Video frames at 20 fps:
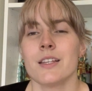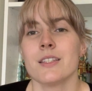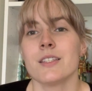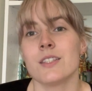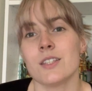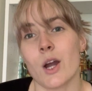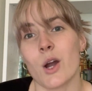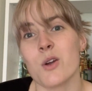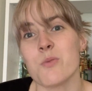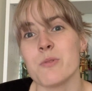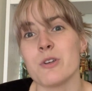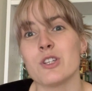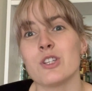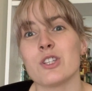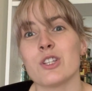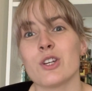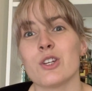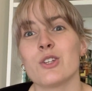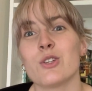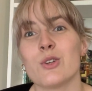Zara and Mish are
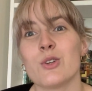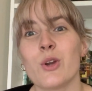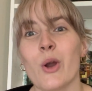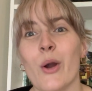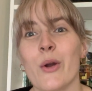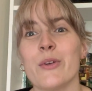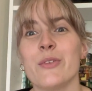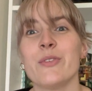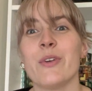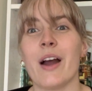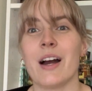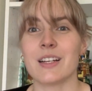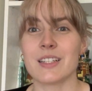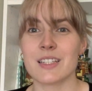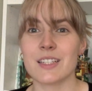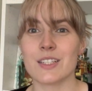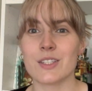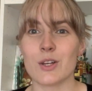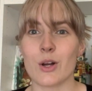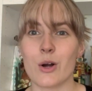the 2
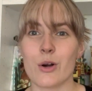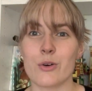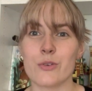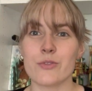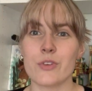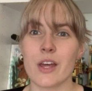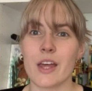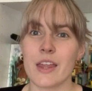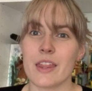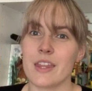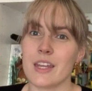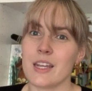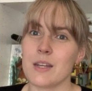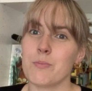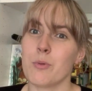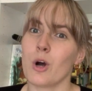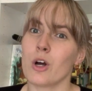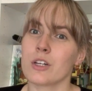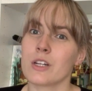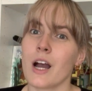co-founders of the
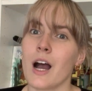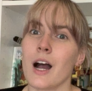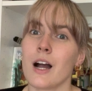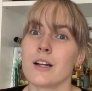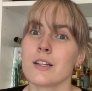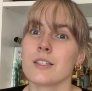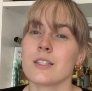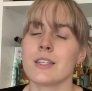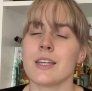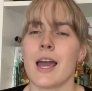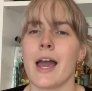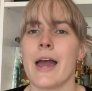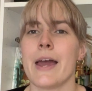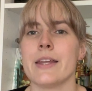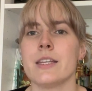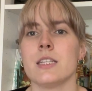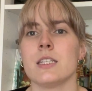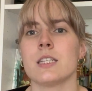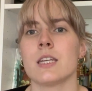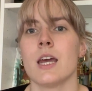podcast,
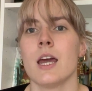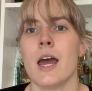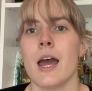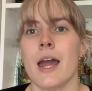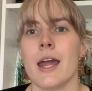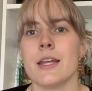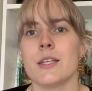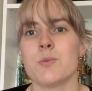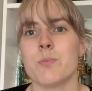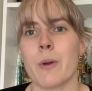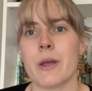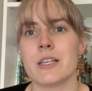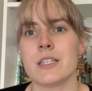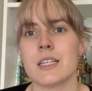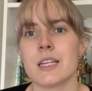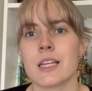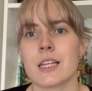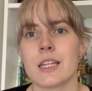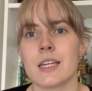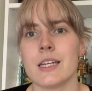and it's
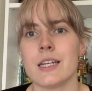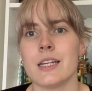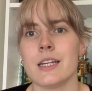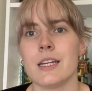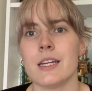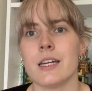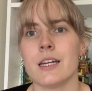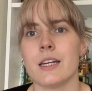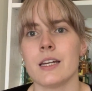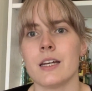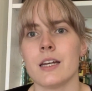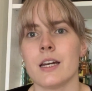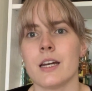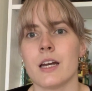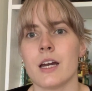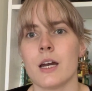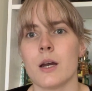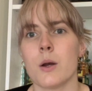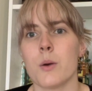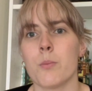basically
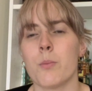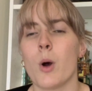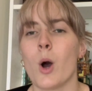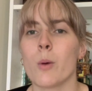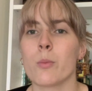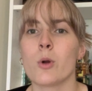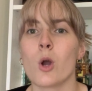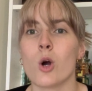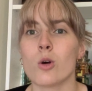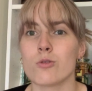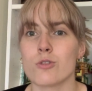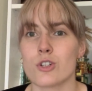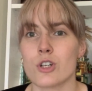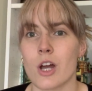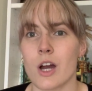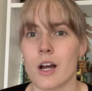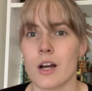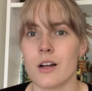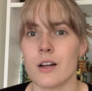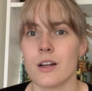pop
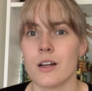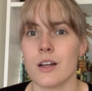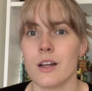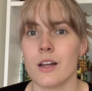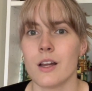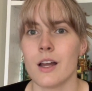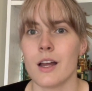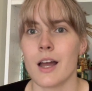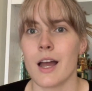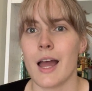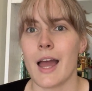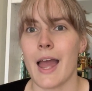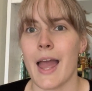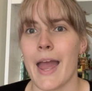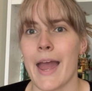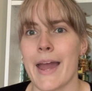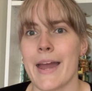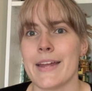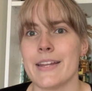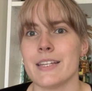culture,
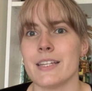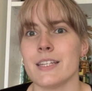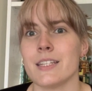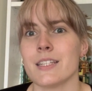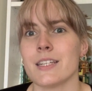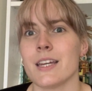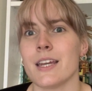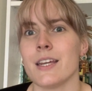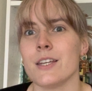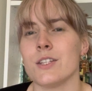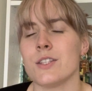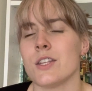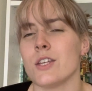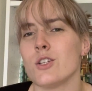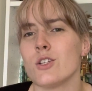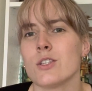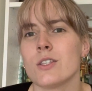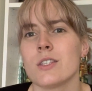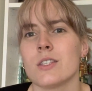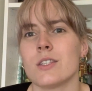and they're
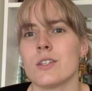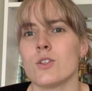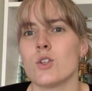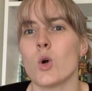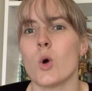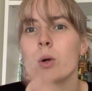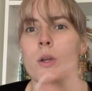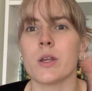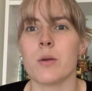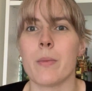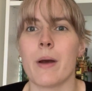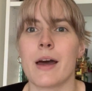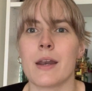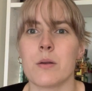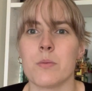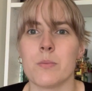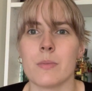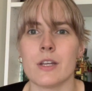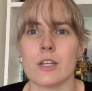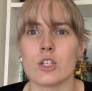just talking about
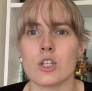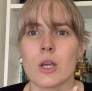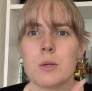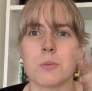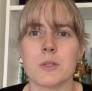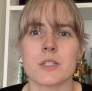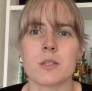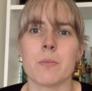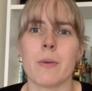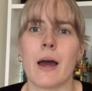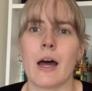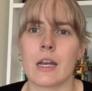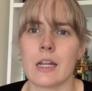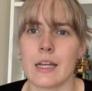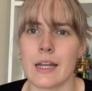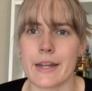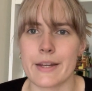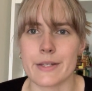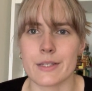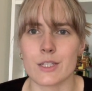it and being shameless about
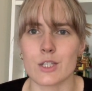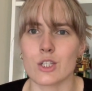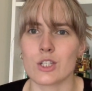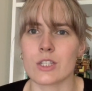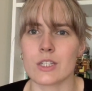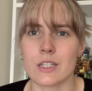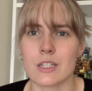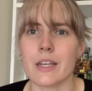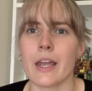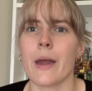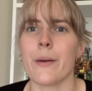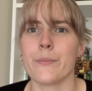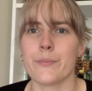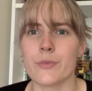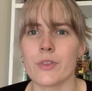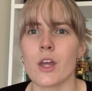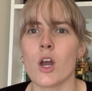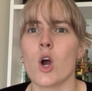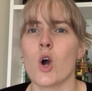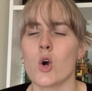it, and it's just, yeah,
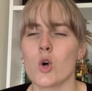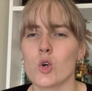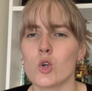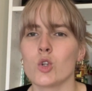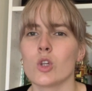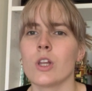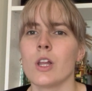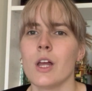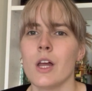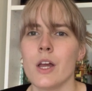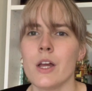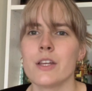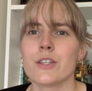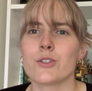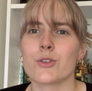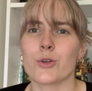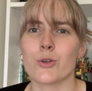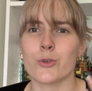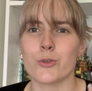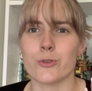their whole
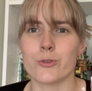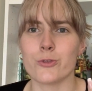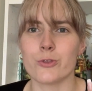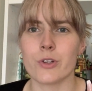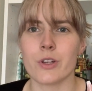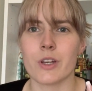sort of